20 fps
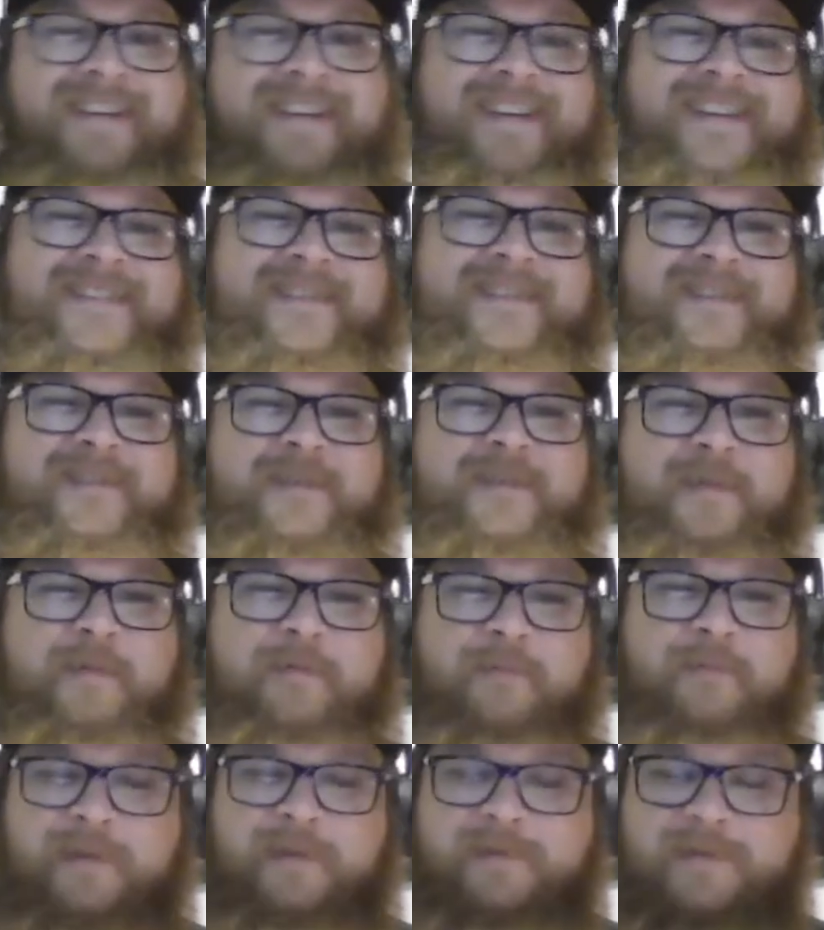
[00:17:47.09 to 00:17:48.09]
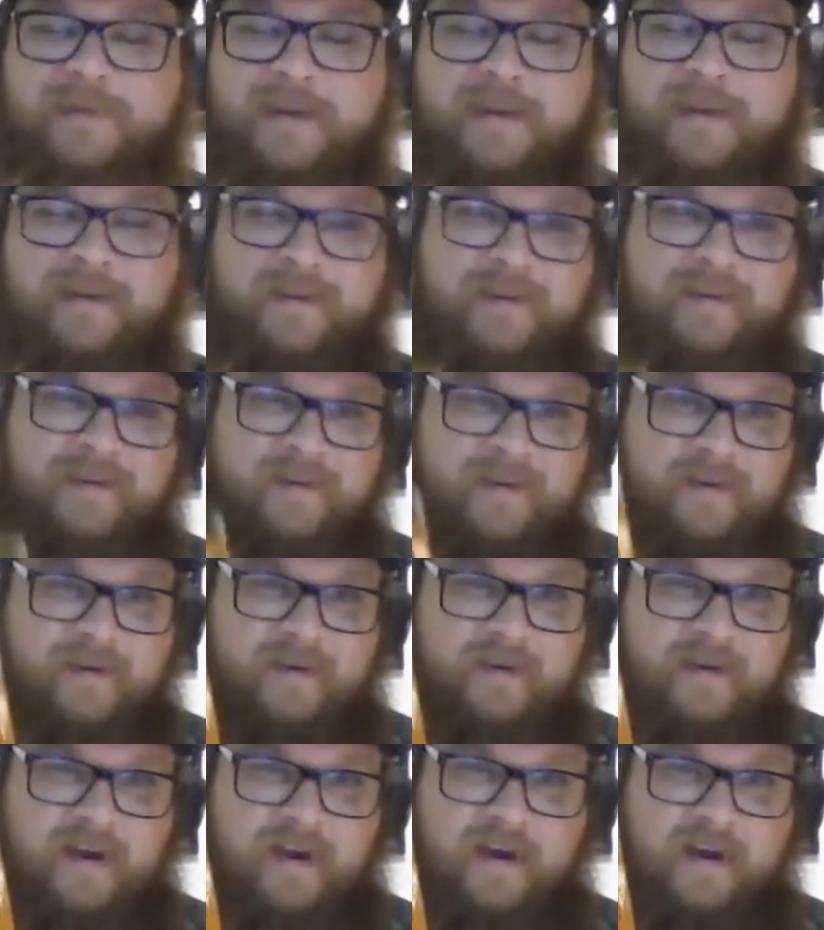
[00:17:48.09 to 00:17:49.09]
as our German friends say.
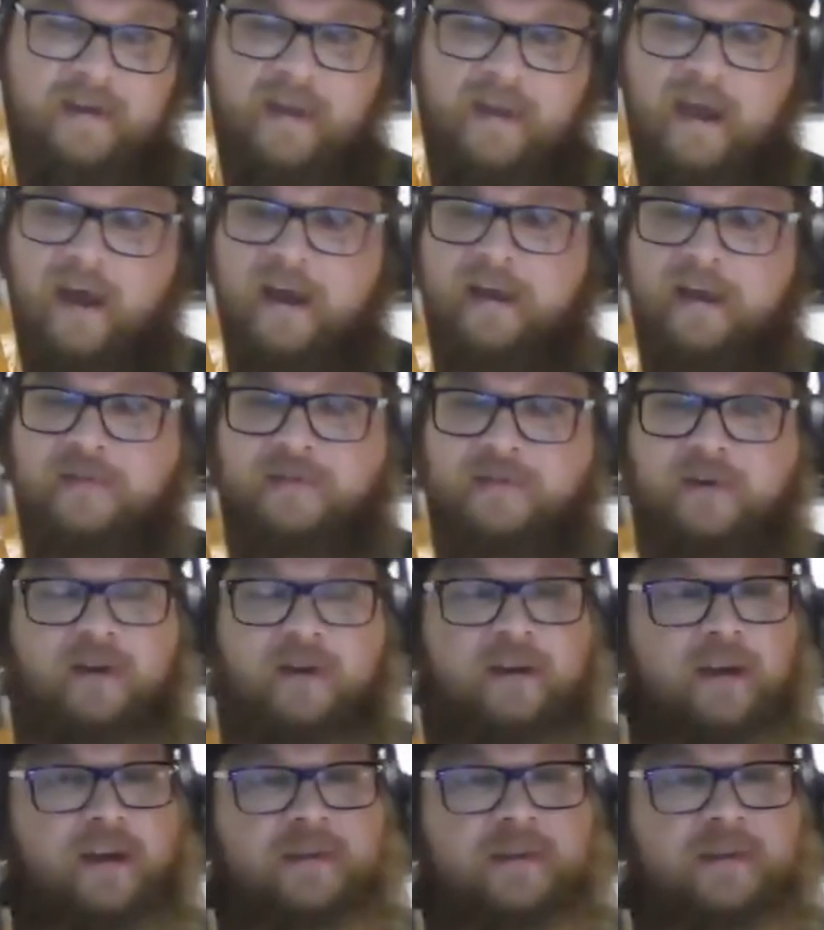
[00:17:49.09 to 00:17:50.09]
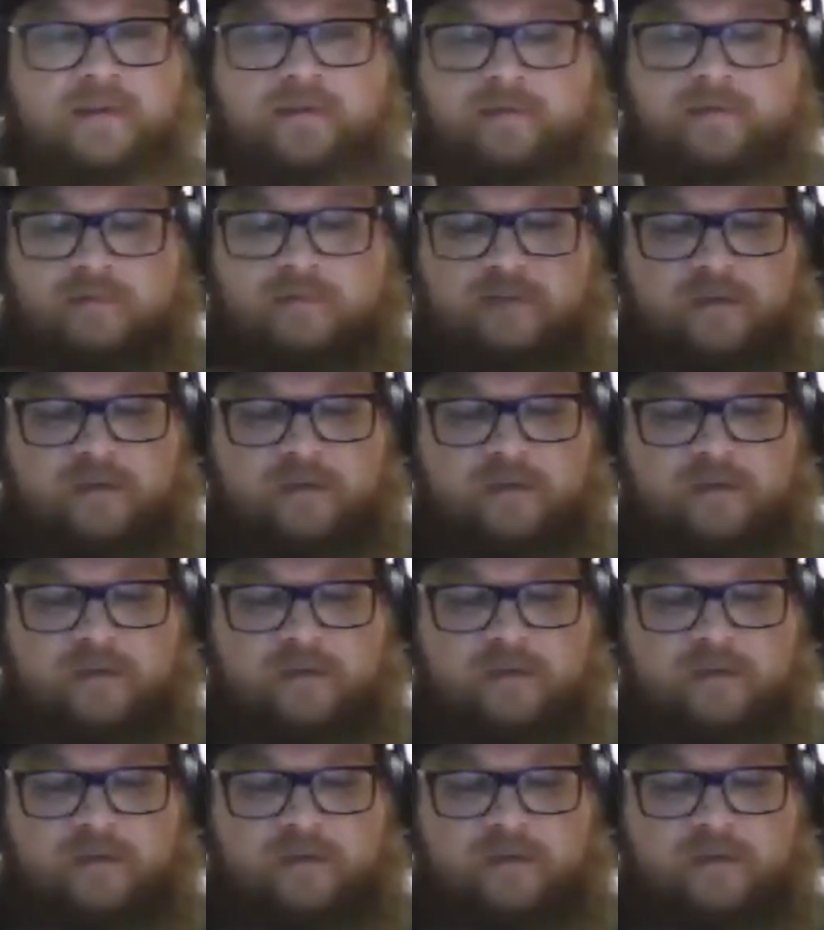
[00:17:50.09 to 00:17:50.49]
Yeah, it's good. It's